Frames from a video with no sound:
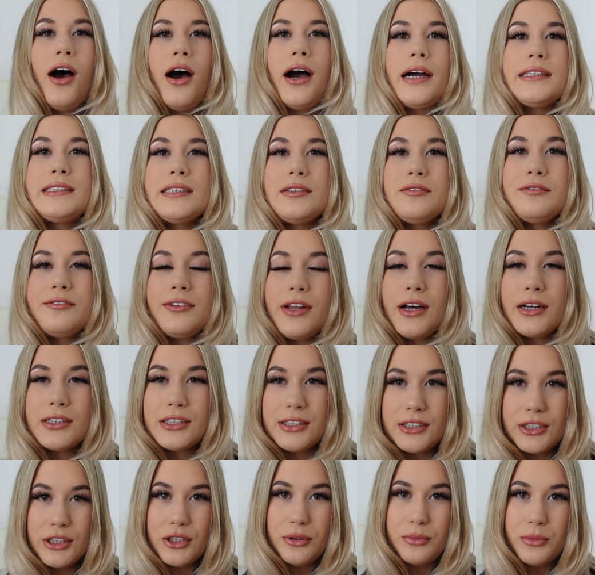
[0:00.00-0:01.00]
I didn't
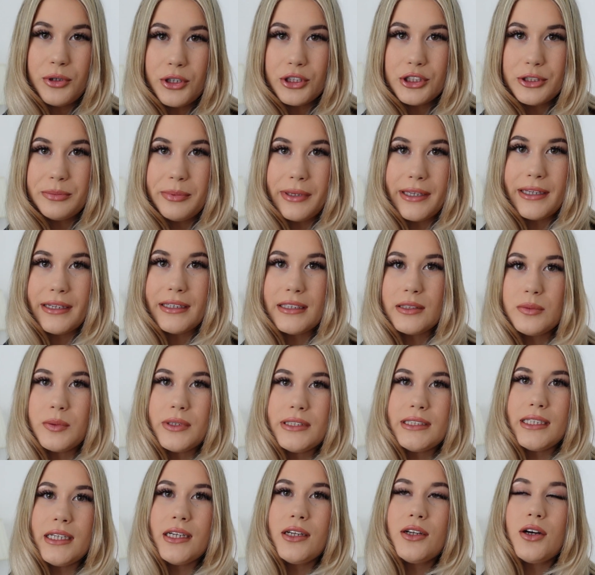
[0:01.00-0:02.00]
vlog too much because
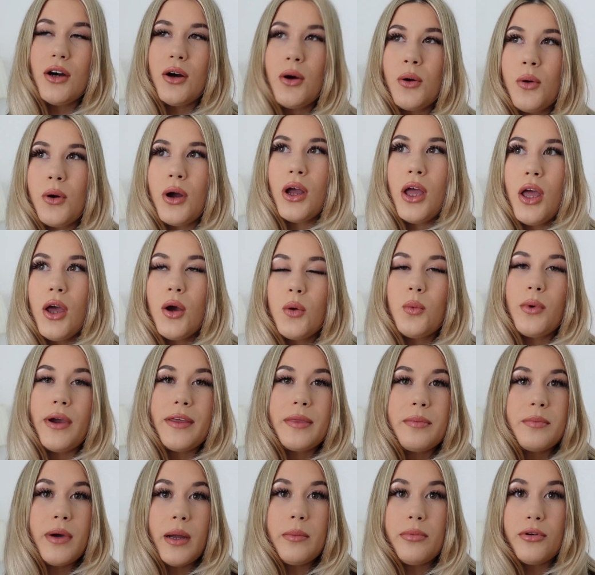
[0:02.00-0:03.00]
we did go
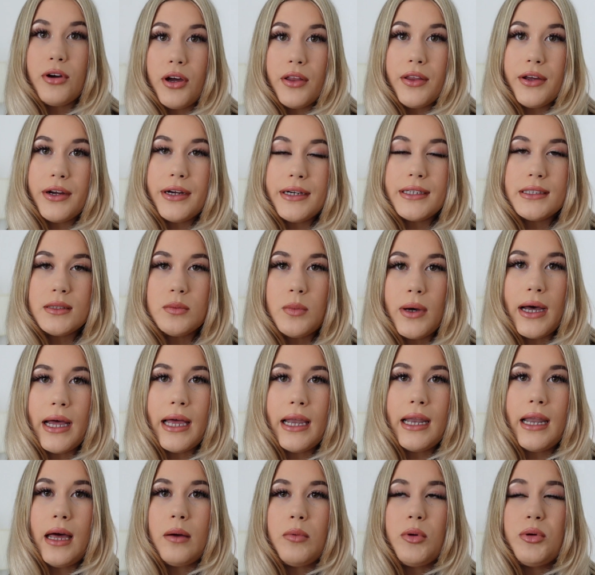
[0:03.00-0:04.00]
with my brother as
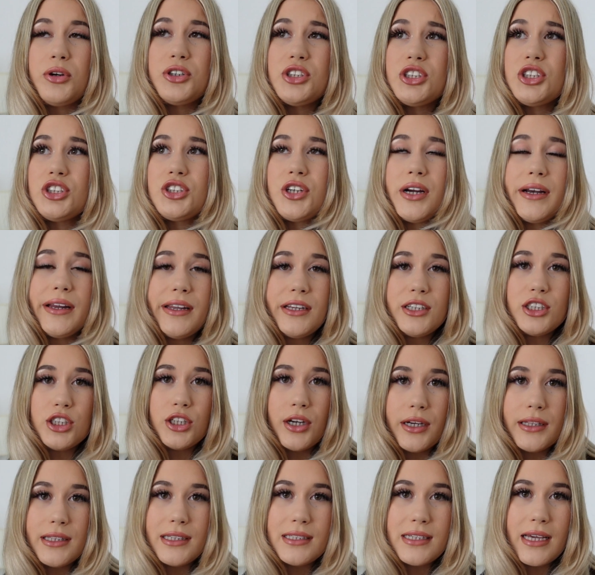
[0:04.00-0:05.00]
well, and we were just trying to
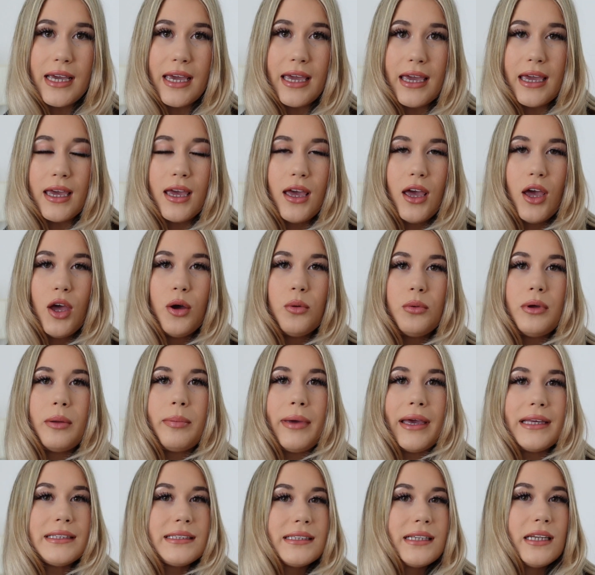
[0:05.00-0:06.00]
enjoy the day. We
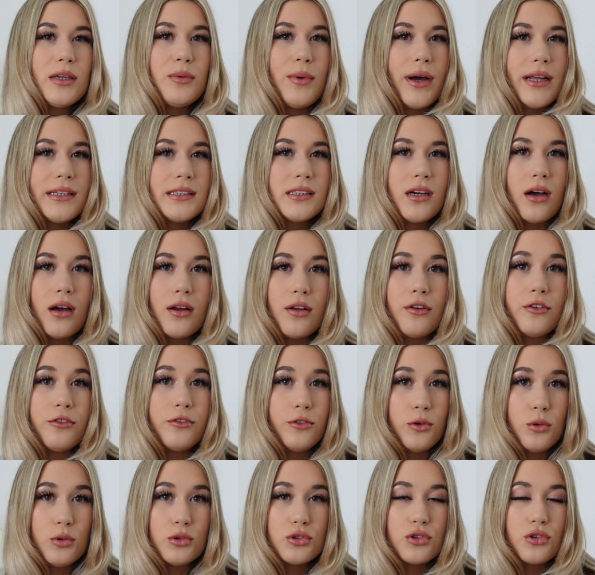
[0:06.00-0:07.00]
basically went on a
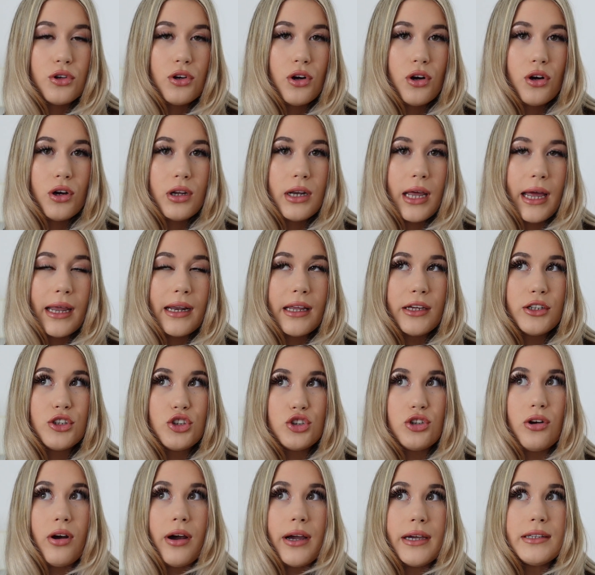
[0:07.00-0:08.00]
food crawl and I
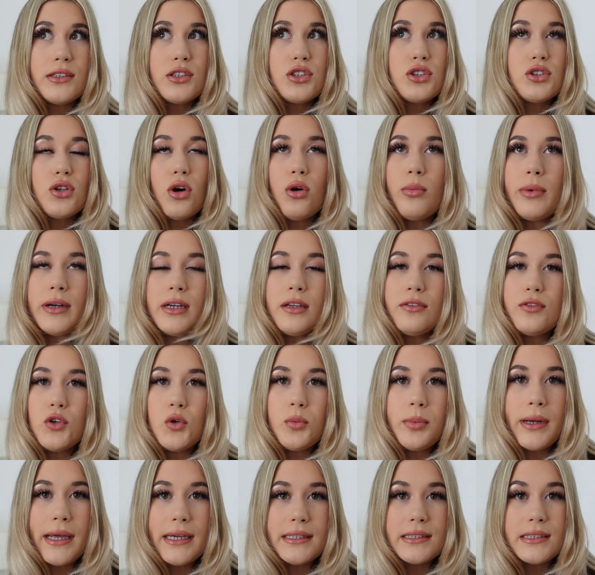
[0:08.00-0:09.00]
tried so many
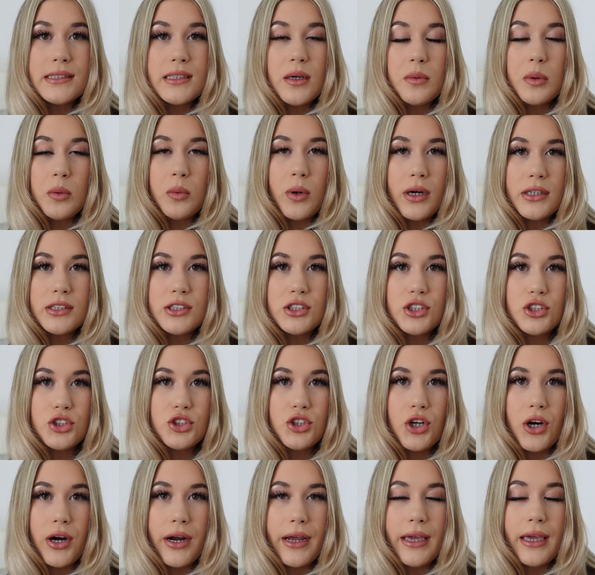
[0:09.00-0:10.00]
food places that we wanted to
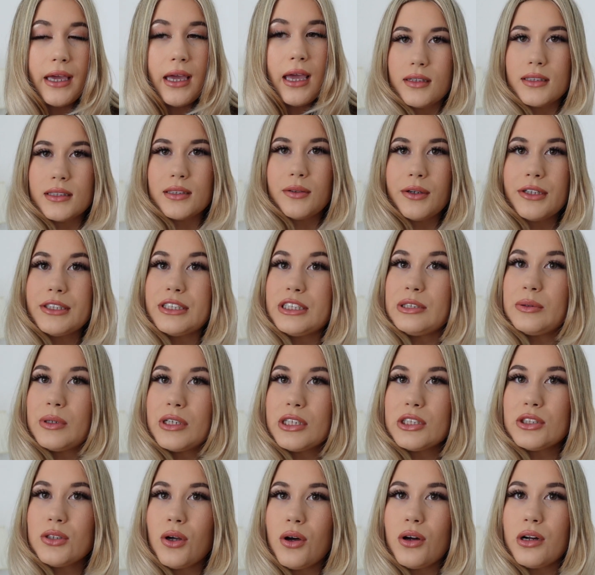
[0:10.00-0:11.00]
try. So I do
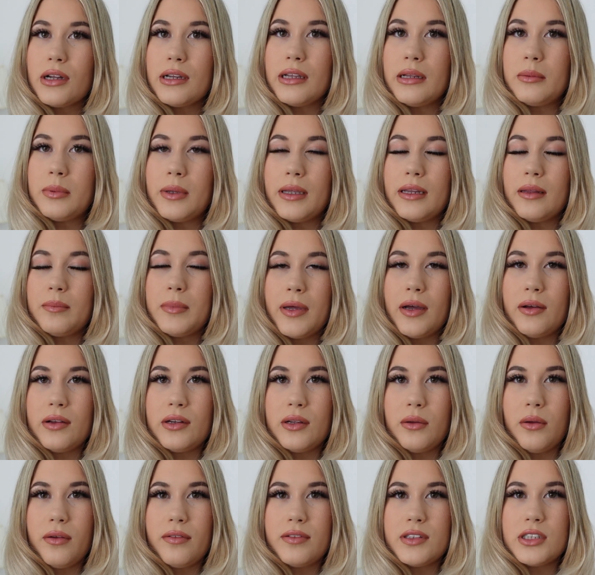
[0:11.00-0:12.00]
want to talk a little bit about
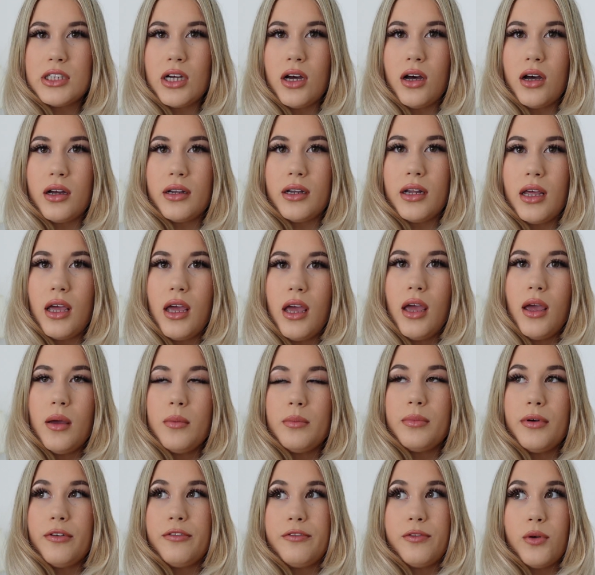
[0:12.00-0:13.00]
Louis Vuitton
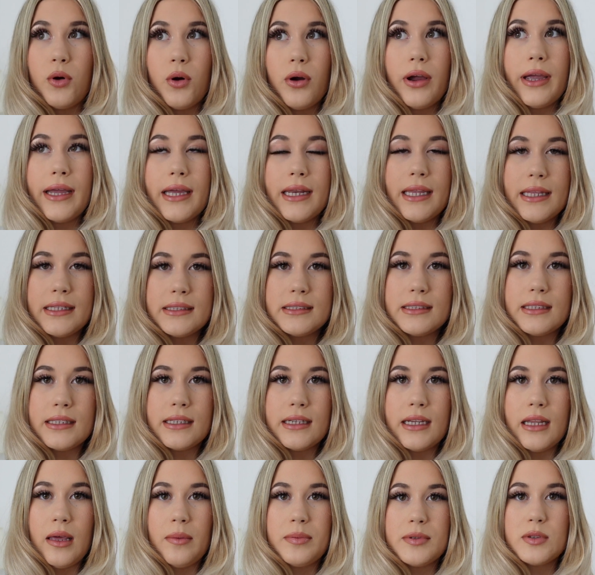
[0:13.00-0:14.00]
before I get into the
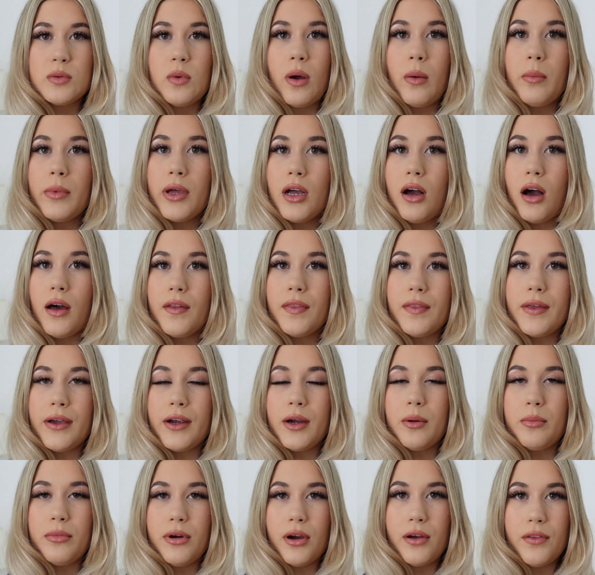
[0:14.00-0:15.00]
clips. When we got
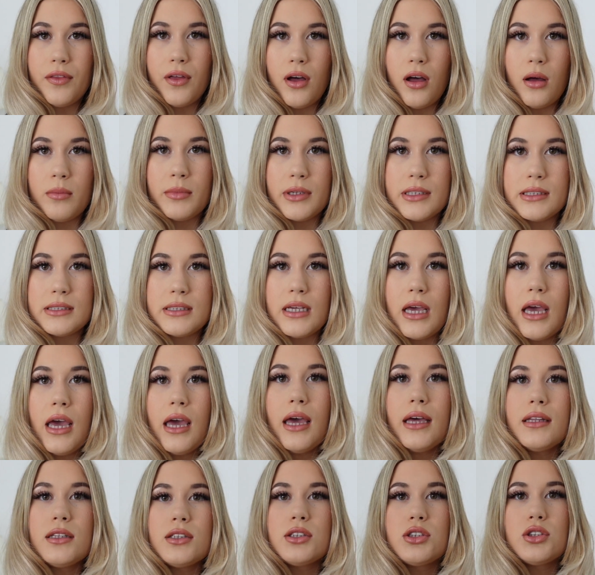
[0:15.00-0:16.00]
there in Brown Thomas,
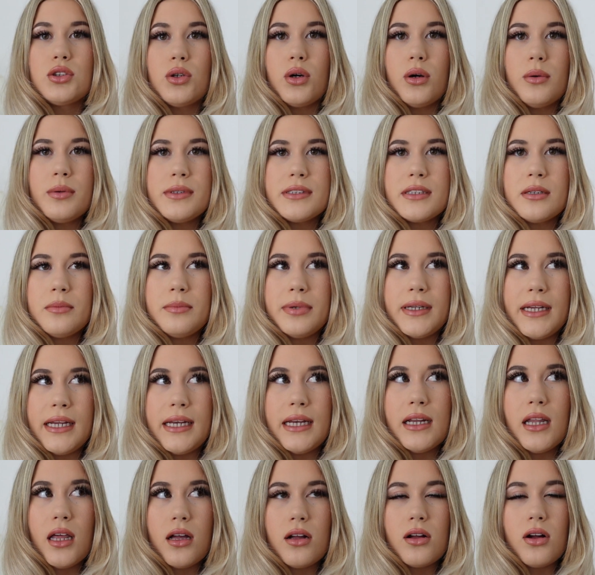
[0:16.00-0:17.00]
the store was
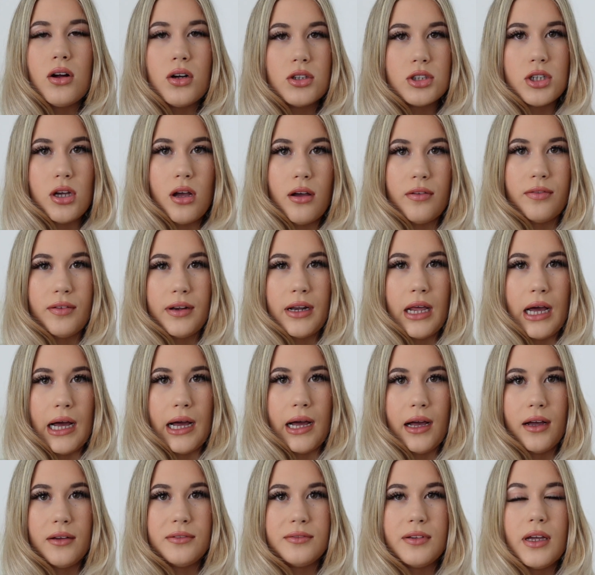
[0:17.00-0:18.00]
completely like cut off in
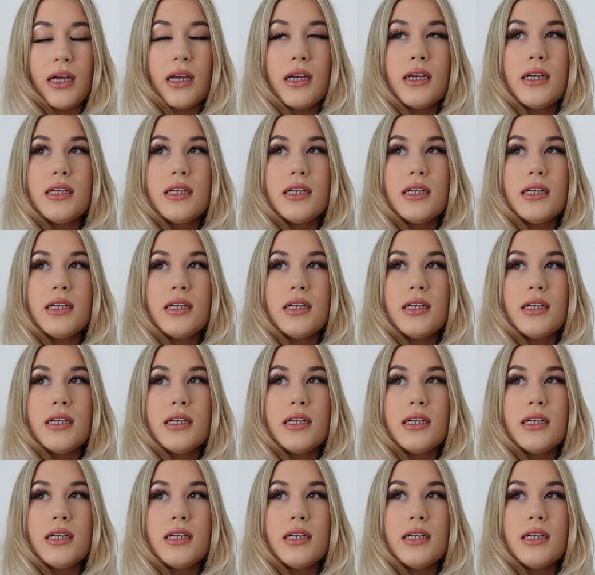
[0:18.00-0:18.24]
half.